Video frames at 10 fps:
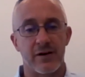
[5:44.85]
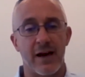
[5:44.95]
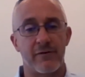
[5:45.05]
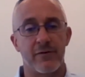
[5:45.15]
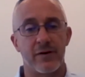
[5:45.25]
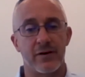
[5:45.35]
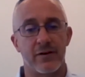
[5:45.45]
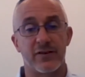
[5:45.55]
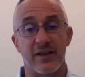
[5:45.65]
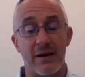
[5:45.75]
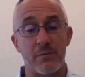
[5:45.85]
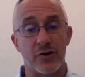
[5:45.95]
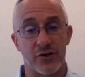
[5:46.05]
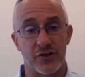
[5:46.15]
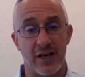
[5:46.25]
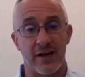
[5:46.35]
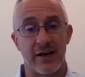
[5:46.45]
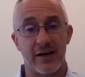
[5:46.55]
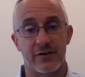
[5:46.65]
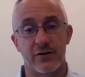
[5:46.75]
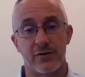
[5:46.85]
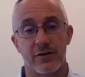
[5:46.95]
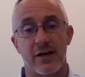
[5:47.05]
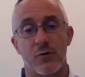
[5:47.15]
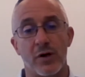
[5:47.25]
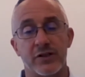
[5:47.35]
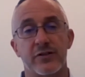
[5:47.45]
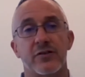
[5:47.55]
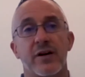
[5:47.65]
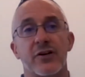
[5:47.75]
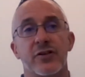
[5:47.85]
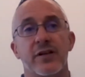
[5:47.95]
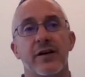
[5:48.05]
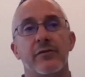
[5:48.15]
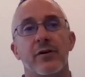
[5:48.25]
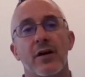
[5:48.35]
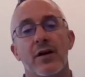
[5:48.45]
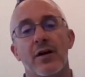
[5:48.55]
have the same understanding as to kind of what the direction is.